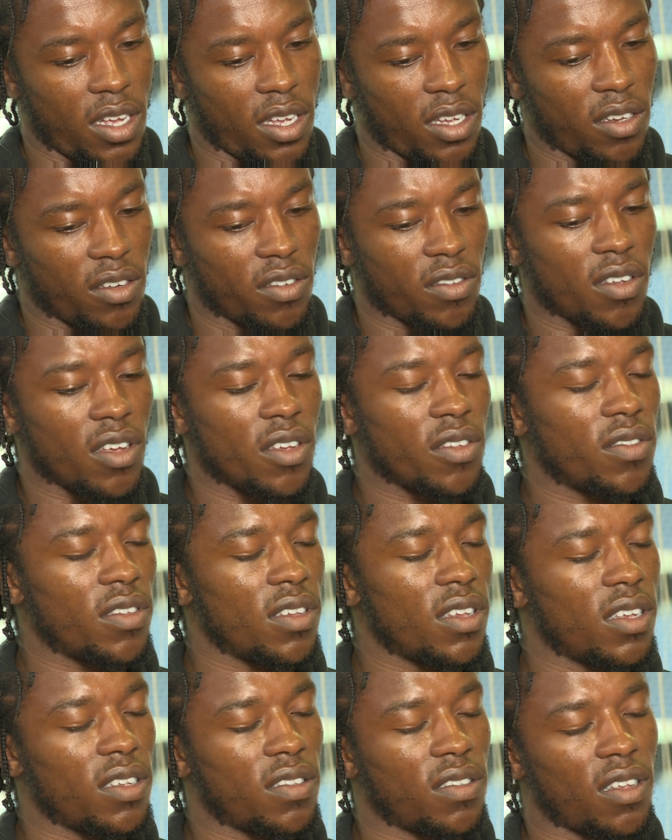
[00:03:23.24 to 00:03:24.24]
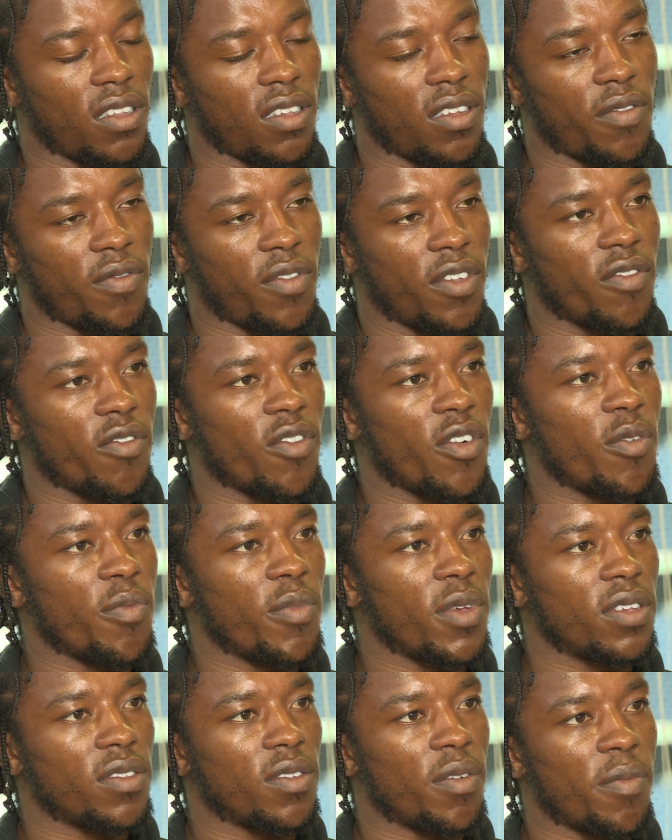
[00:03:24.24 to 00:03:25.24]
it just goes to the extent that they've grown
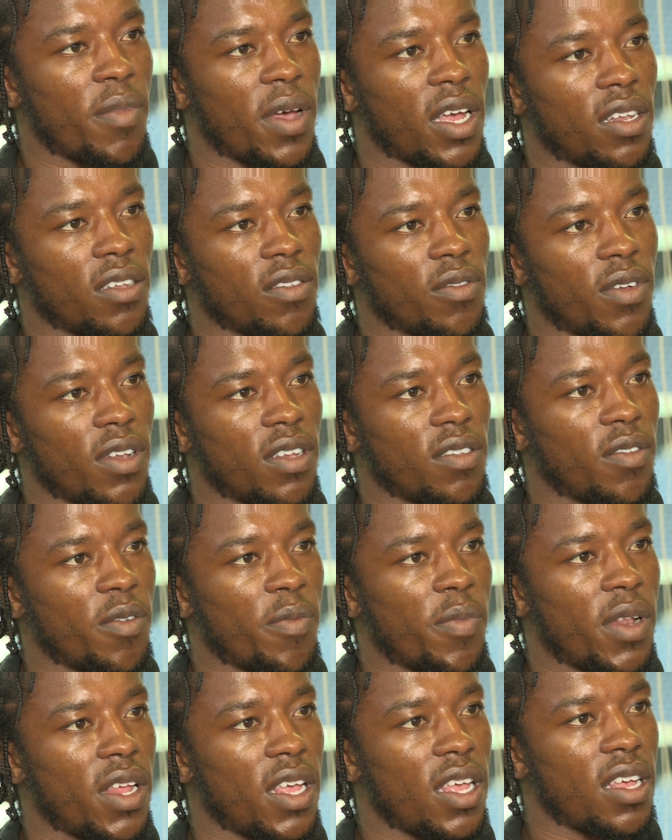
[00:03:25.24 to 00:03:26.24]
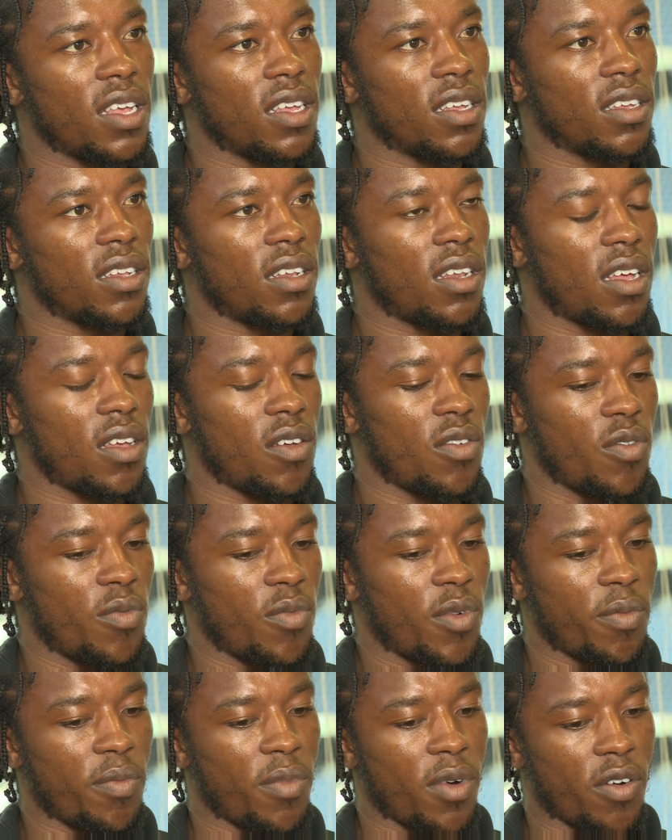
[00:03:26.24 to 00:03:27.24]
me as a man as well as a player. All
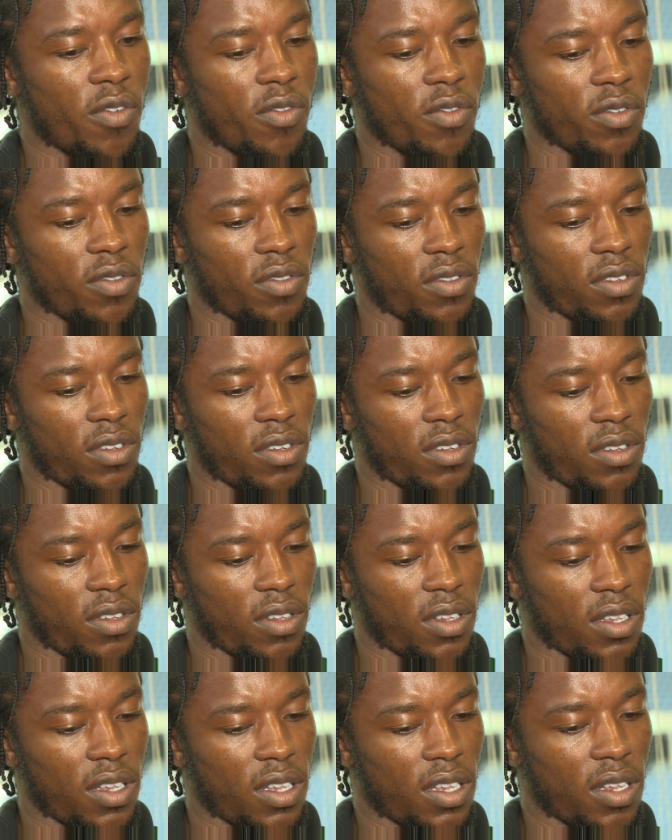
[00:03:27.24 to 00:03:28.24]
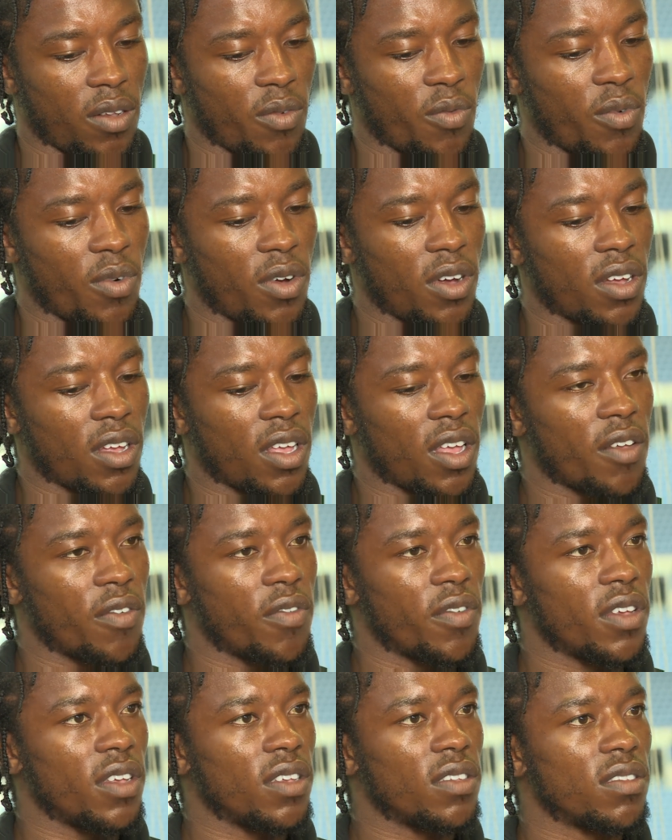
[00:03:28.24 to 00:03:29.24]
my morals and work
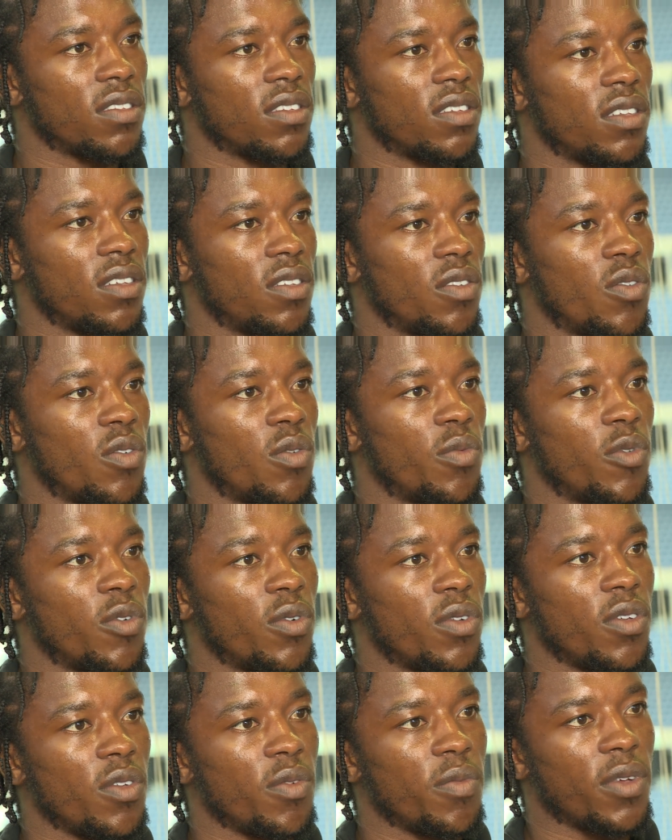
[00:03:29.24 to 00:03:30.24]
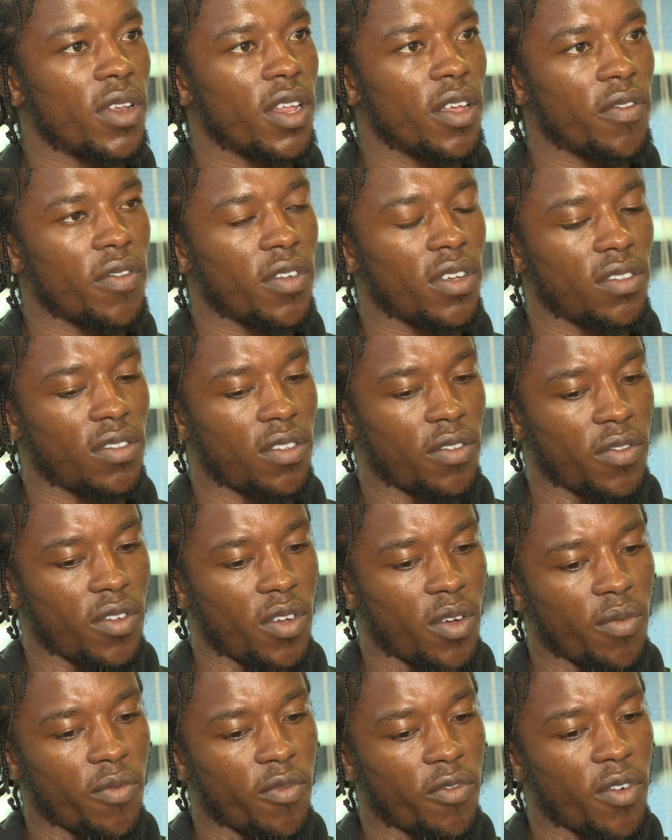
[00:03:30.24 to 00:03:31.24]
ethics and normal human ethics have
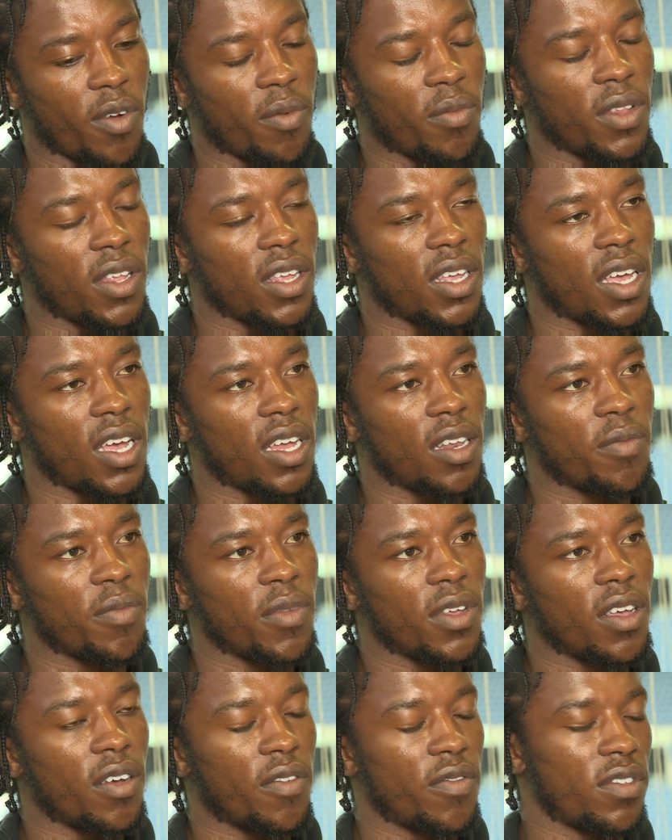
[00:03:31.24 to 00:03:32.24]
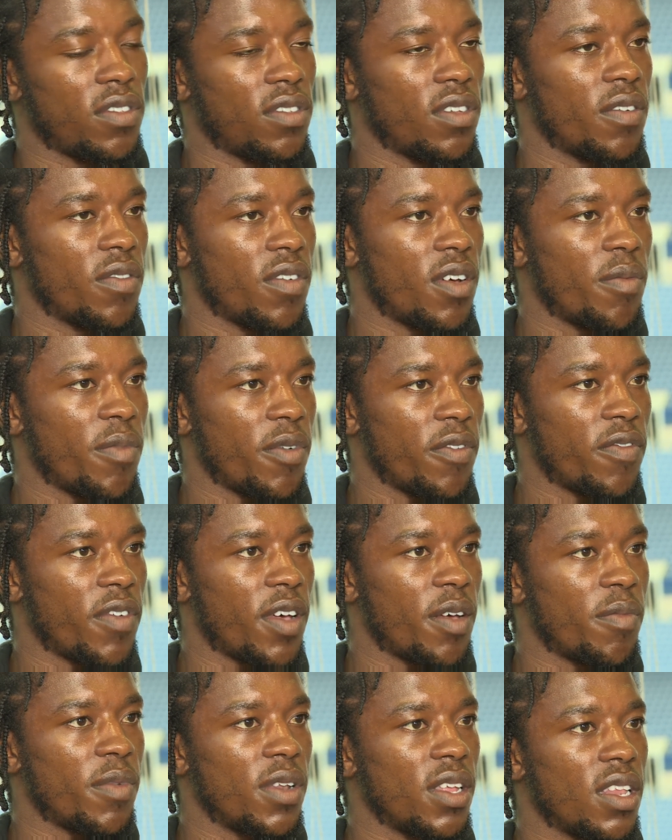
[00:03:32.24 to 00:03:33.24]
come from the academy. Obviously, I've got my
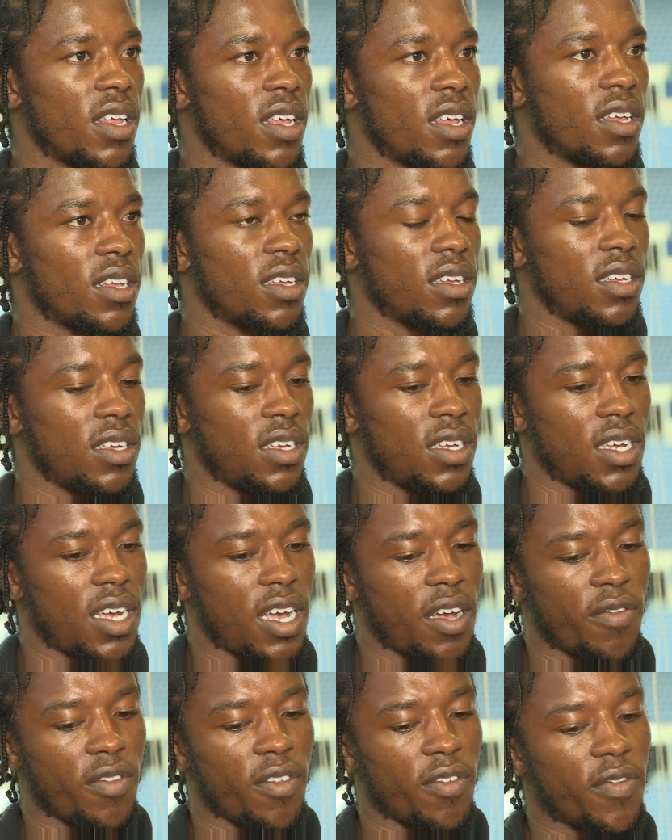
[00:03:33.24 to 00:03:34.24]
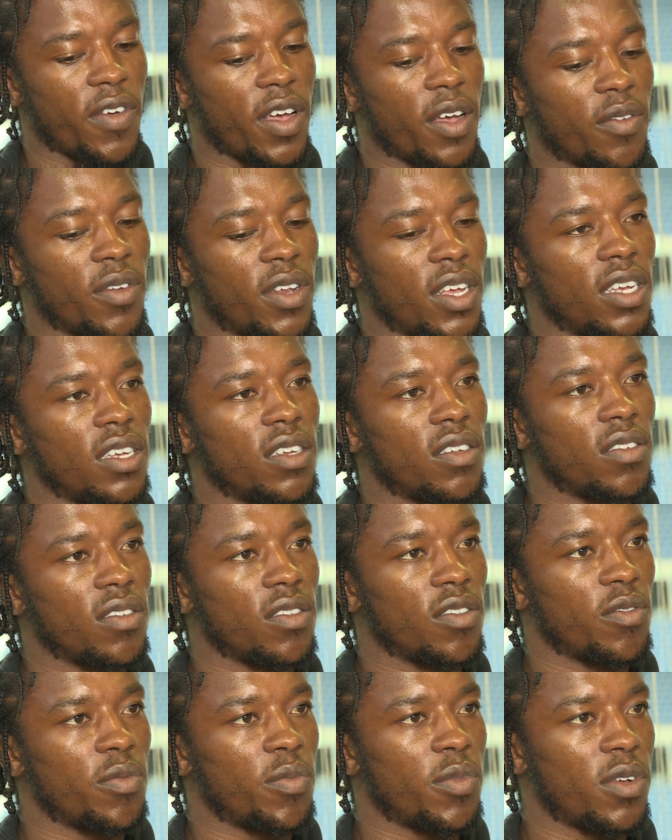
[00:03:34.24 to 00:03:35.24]
family that have the
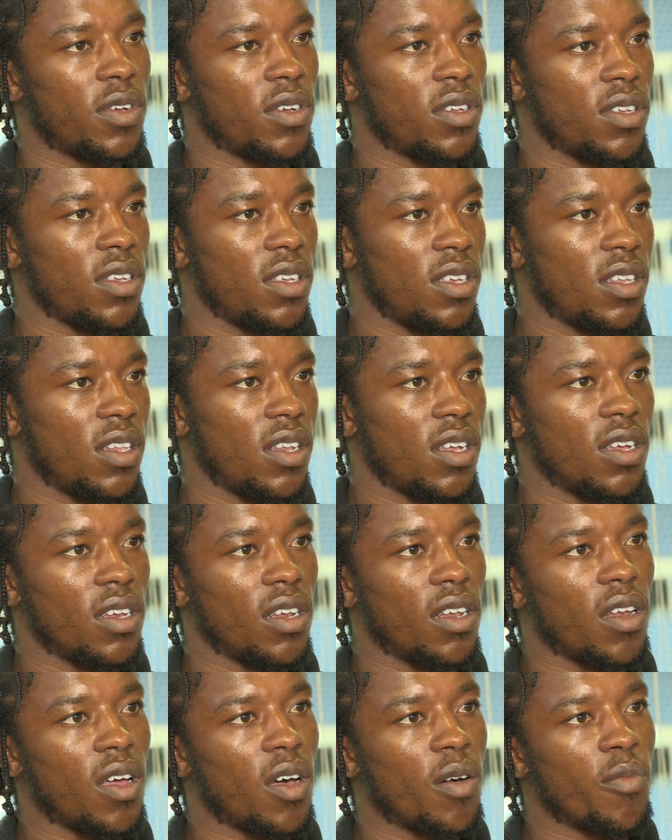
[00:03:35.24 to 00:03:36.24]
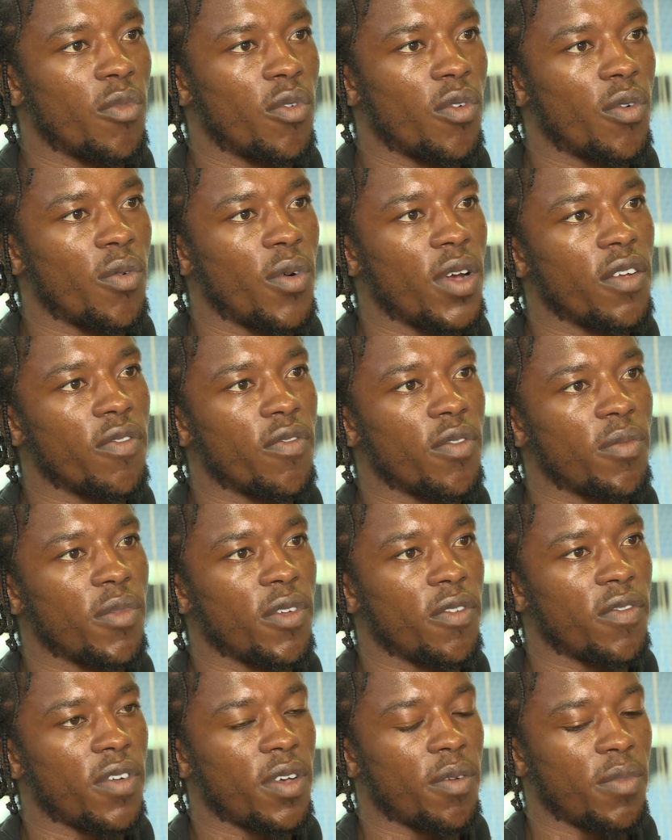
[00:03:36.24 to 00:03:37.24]
foundations, but you learn a lot more away from
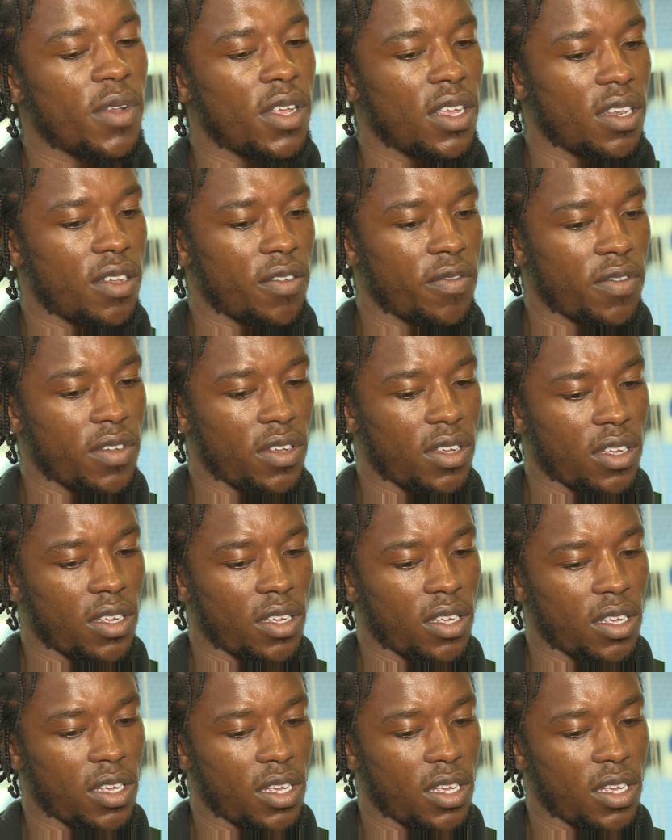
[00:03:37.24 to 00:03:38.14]
your family. And I think